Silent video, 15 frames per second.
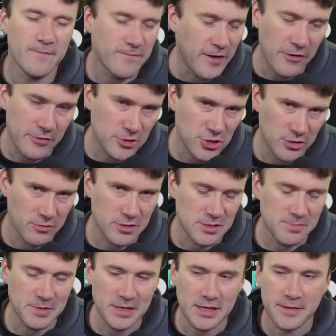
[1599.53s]
Very generally
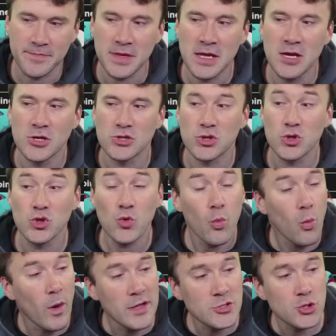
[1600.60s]
speaking. So you
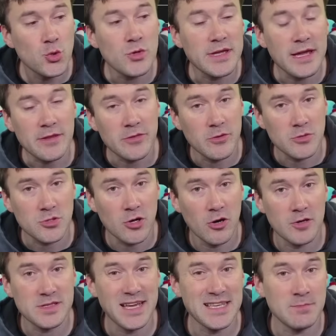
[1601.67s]
want to get those
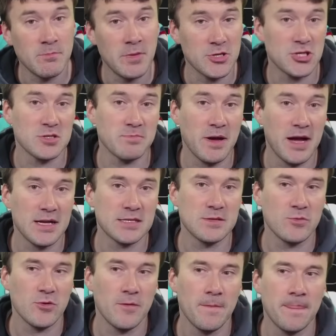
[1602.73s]
cards as much as
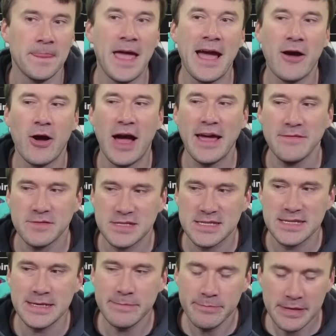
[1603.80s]
possible. Now, I've
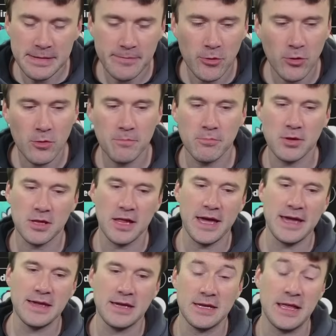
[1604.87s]
seen people
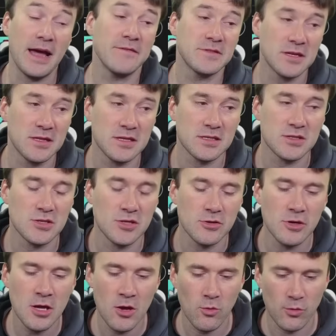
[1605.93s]
play, and I've done this
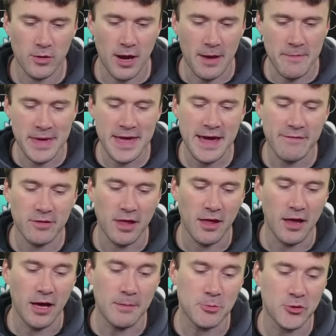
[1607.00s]
too, where I may have a
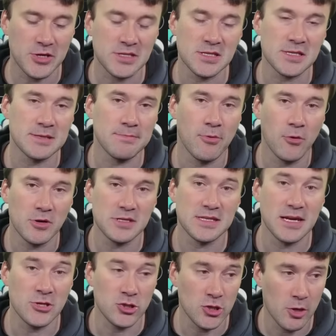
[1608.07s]
lot of upgrades and supports that
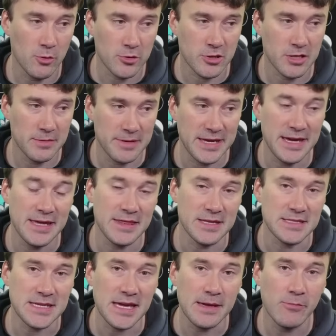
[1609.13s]
I know are going to be hitting the
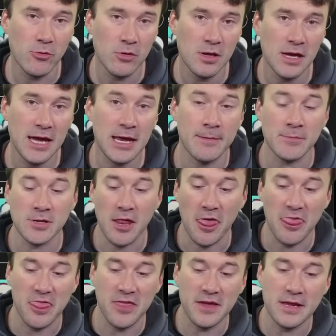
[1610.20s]
table, and I'm going to
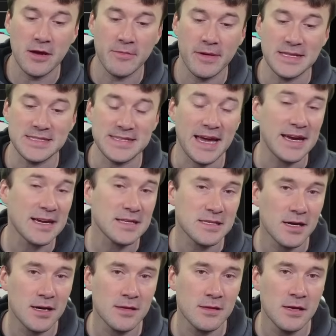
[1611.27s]
thin out my deck a
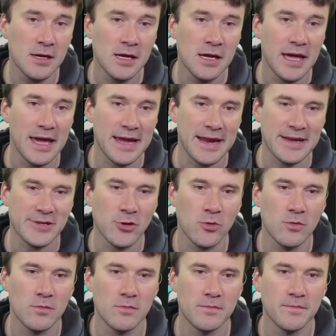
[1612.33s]
ton. And I
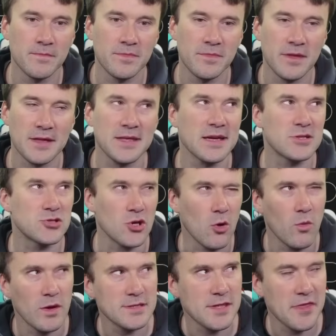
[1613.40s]
don't, not that I
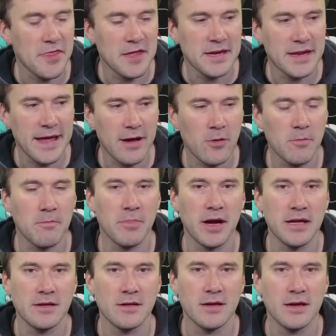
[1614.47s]
don't want to thin it out,
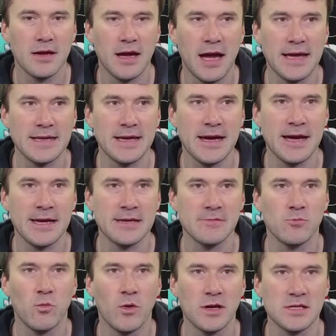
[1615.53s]
but I, I
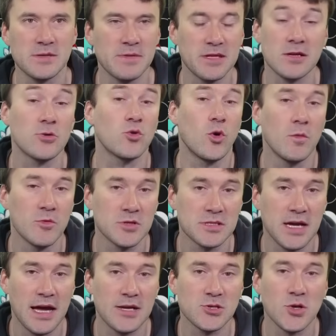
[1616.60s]
want it to be like a normal size.